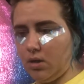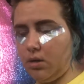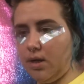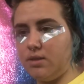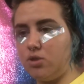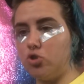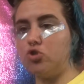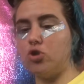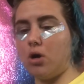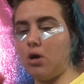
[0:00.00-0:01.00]
Let's
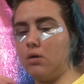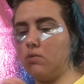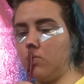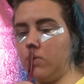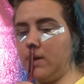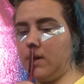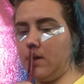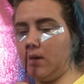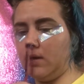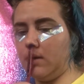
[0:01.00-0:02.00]
start
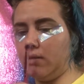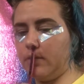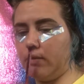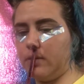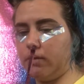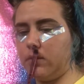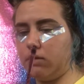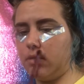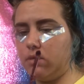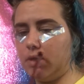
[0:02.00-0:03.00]
with,
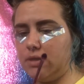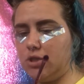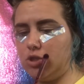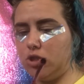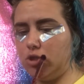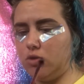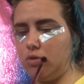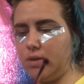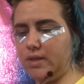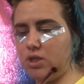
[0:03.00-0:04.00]
let's
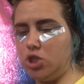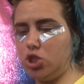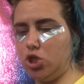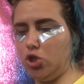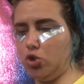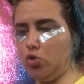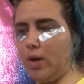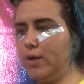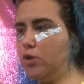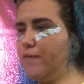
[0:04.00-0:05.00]
do,
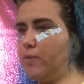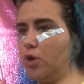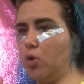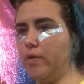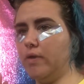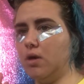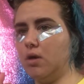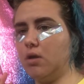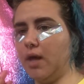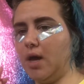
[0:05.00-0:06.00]
I don't know if I want to go in the
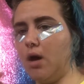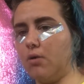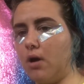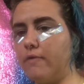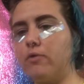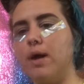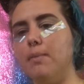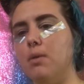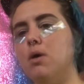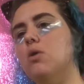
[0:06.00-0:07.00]
like color of a
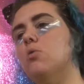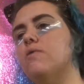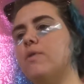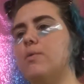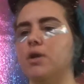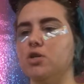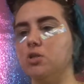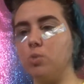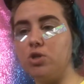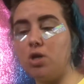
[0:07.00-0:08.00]
rainbow or if I want to
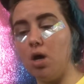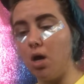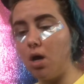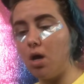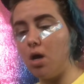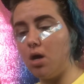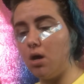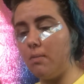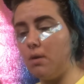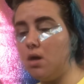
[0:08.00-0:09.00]
just switch it up.
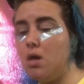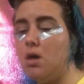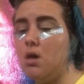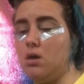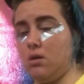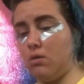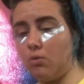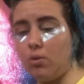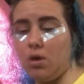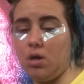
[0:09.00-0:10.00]
I
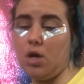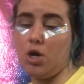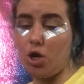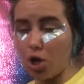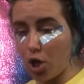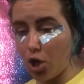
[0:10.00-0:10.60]
don't really know.